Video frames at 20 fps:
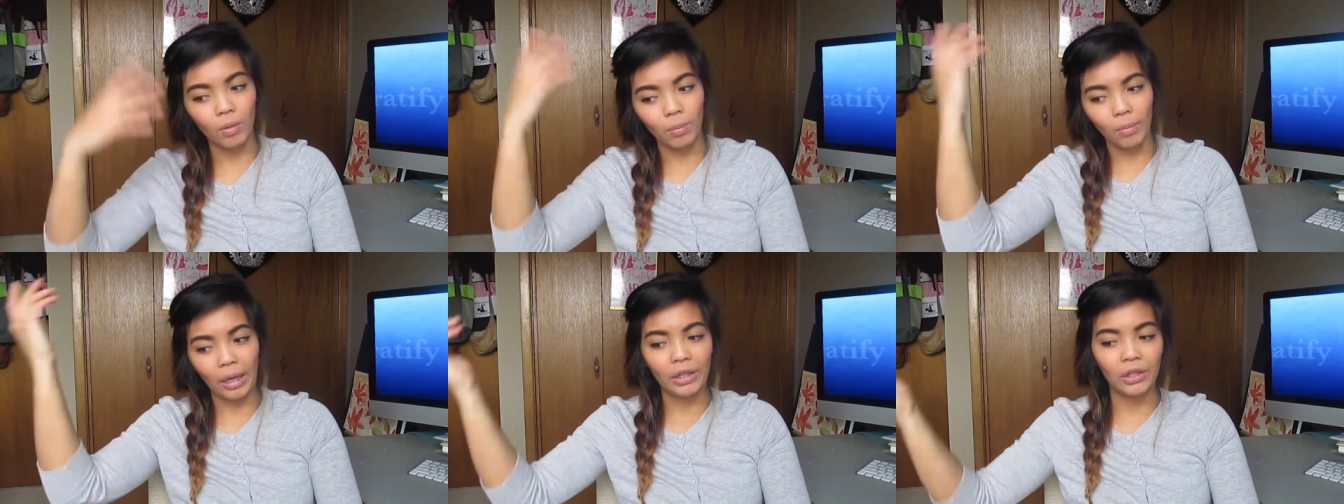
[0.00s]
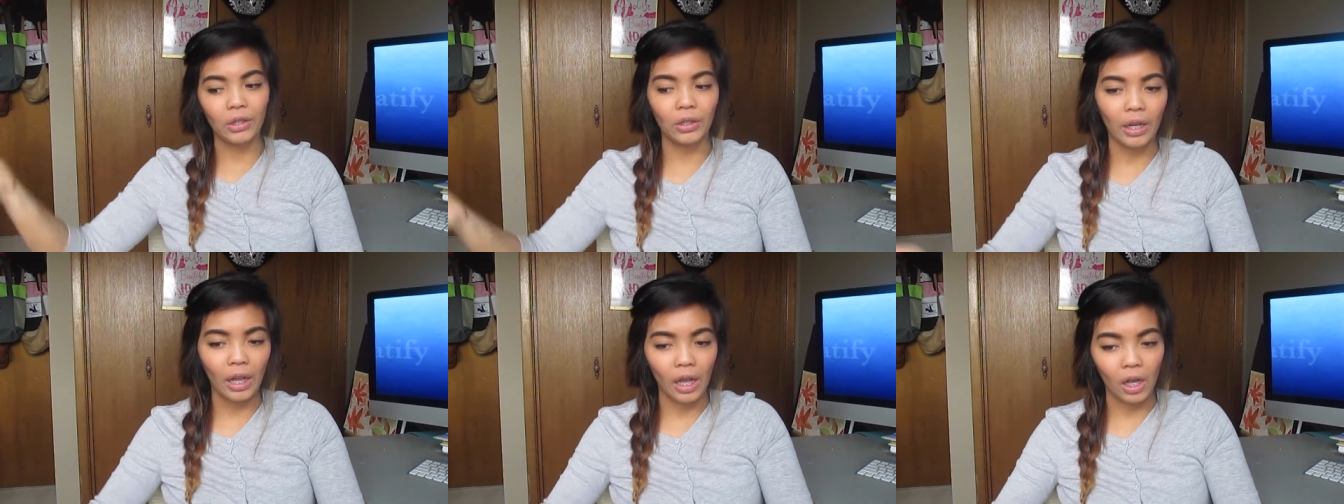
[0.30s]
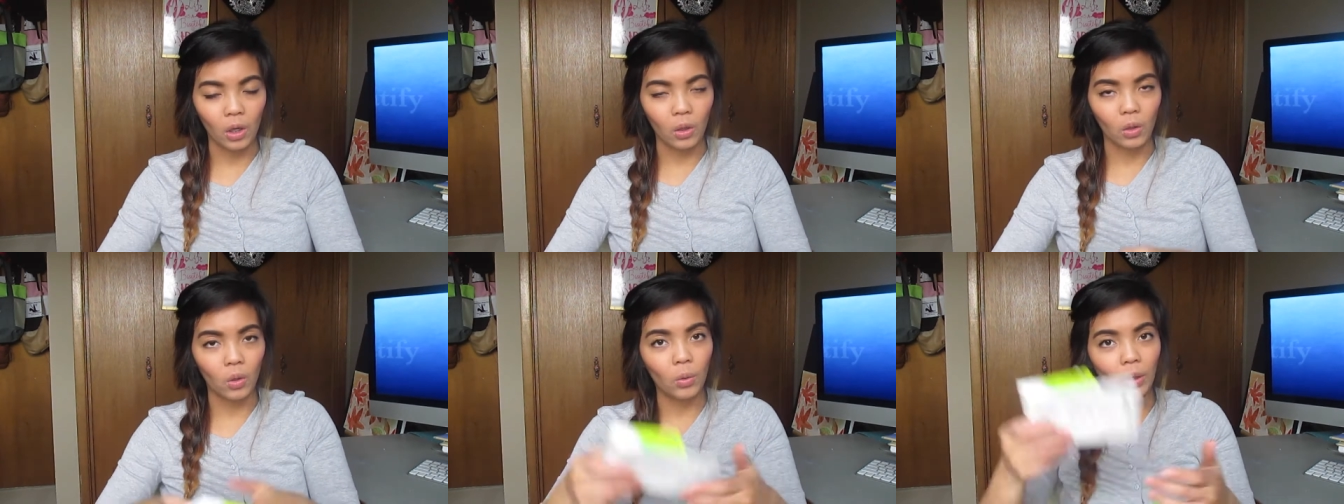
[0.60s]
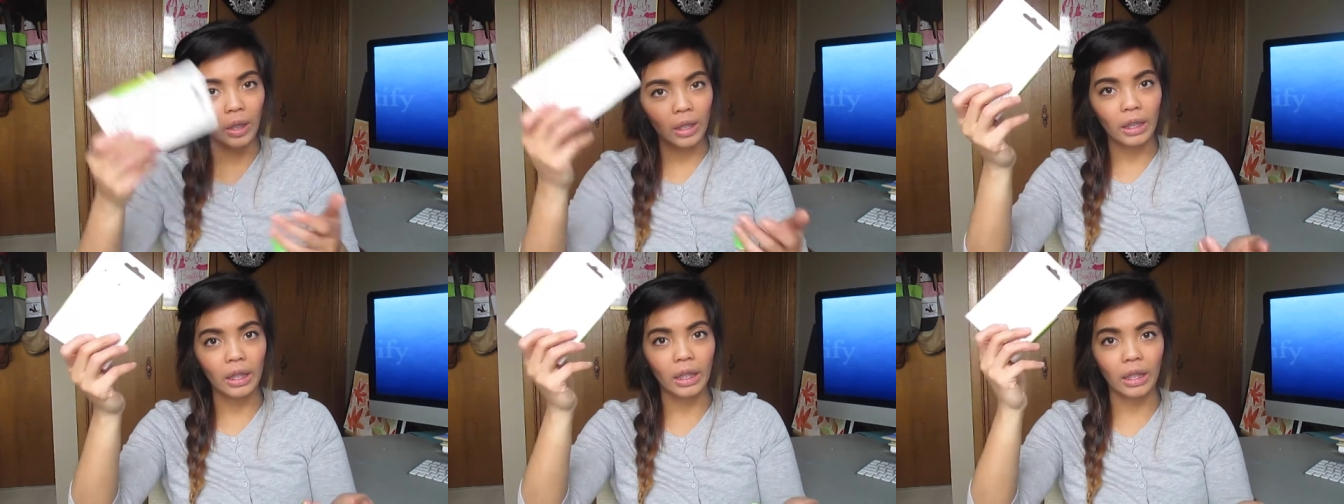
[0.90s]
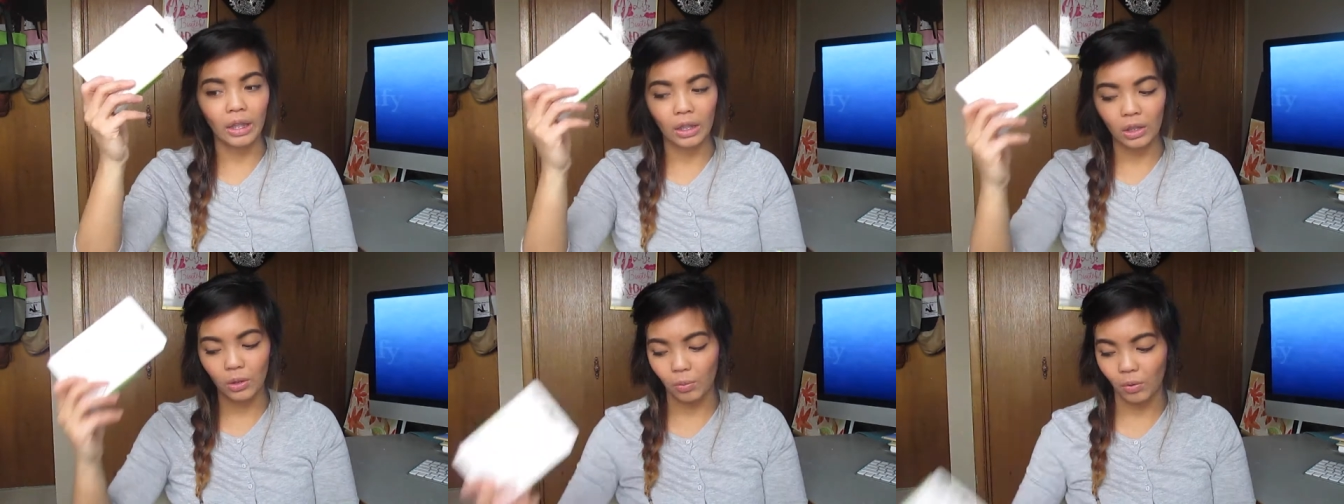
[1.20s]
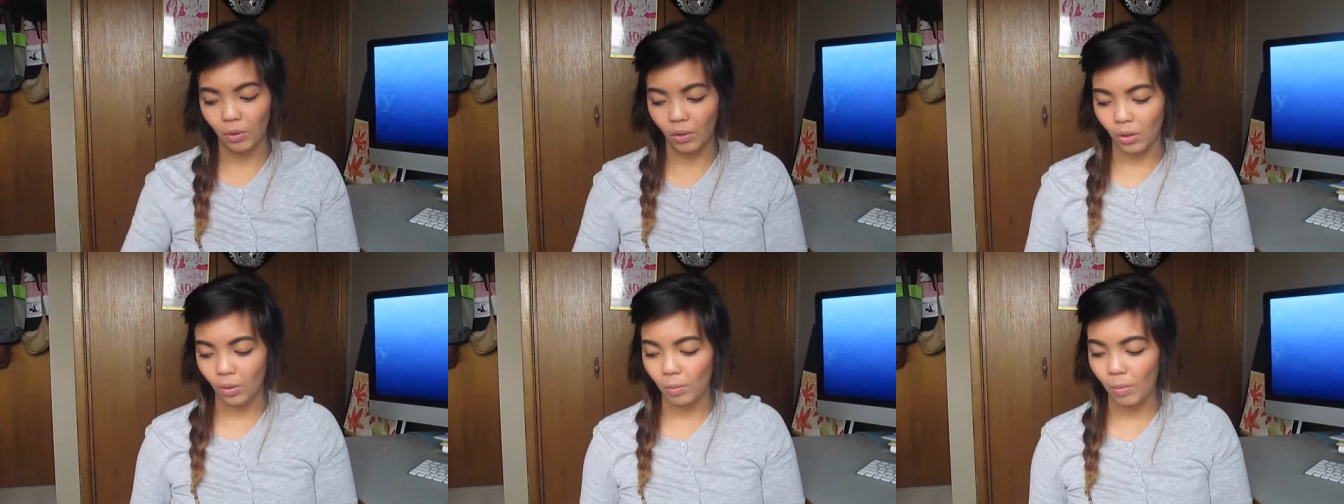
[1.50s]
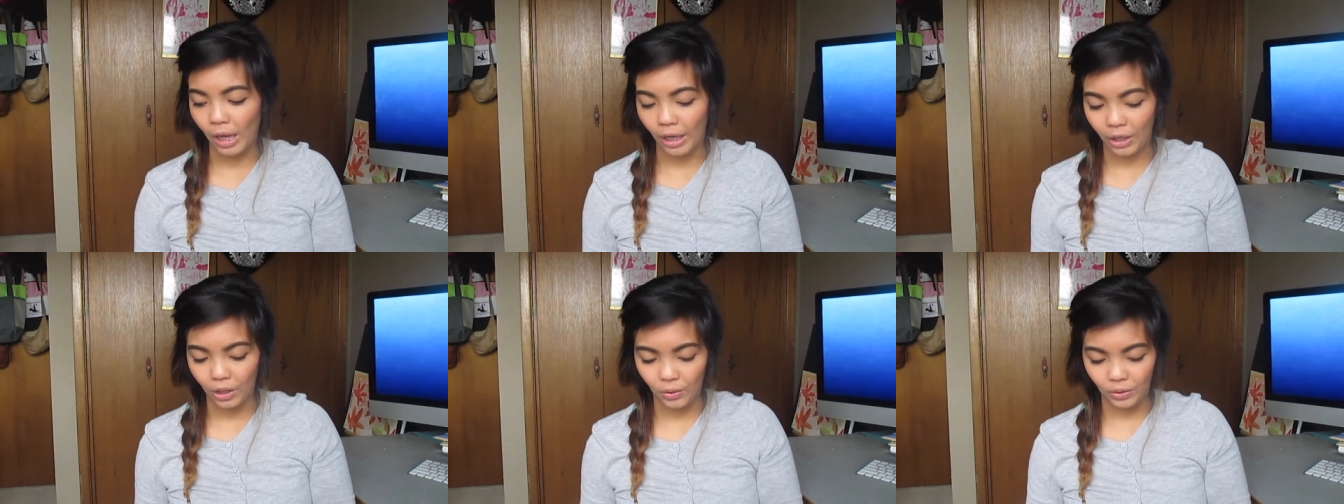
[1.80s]
imagine how quickly this will go
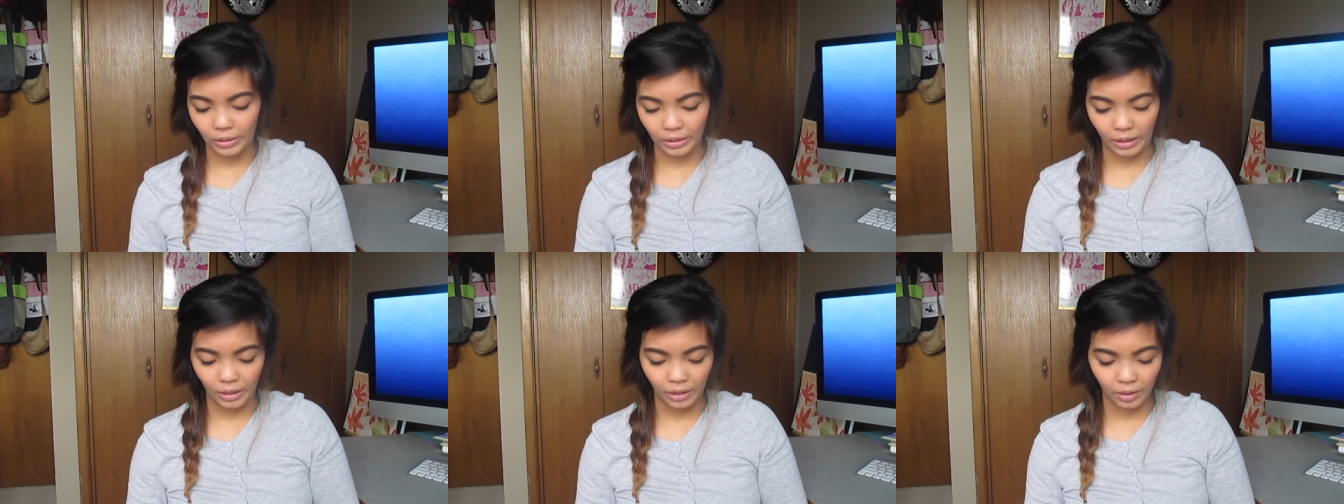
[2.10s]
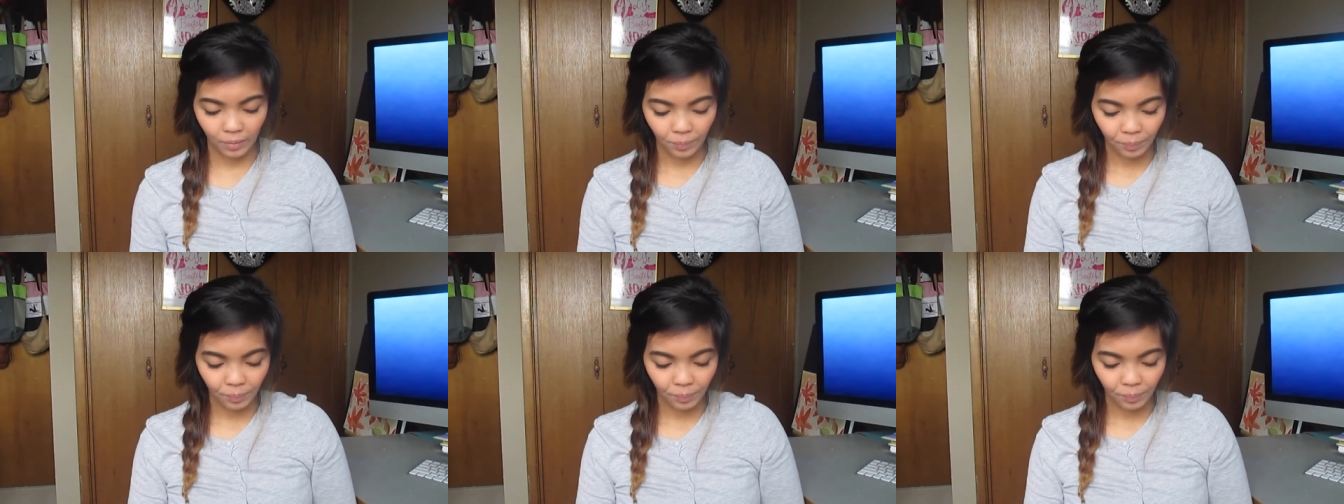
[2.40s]
by using